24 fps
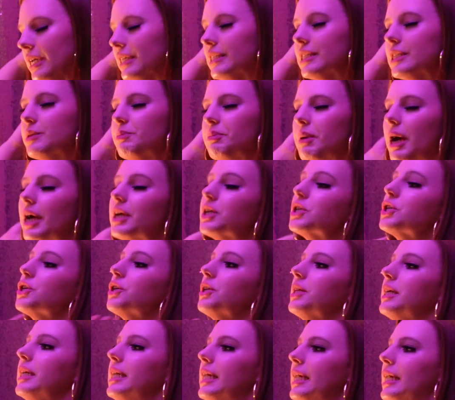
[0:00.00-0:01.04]

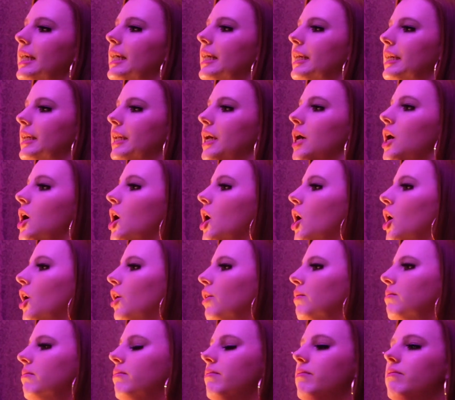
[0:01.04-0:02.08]
especially in
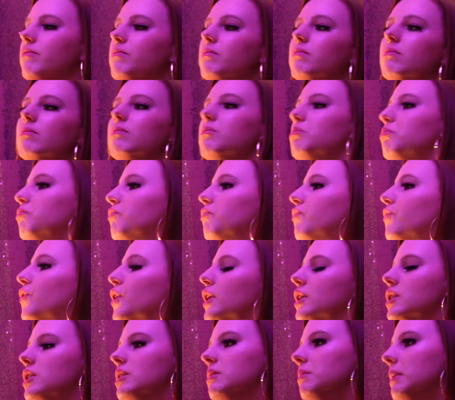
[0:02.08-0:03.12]

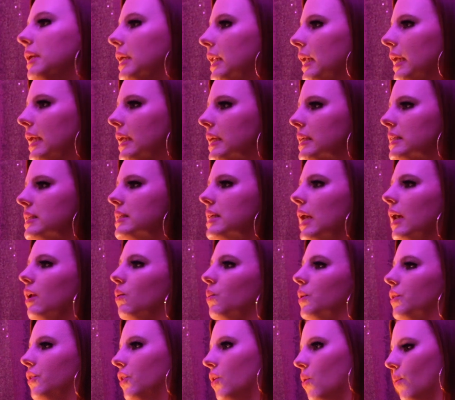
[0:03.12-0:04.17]
first meetings and
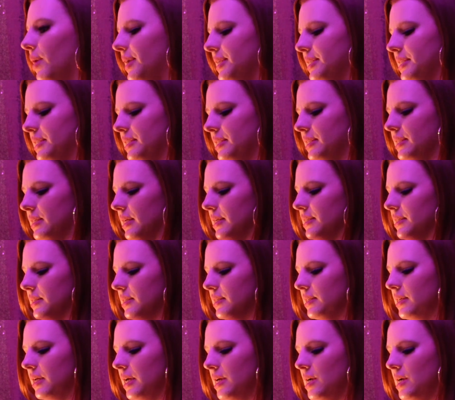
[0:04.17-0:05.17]
with acquaintances.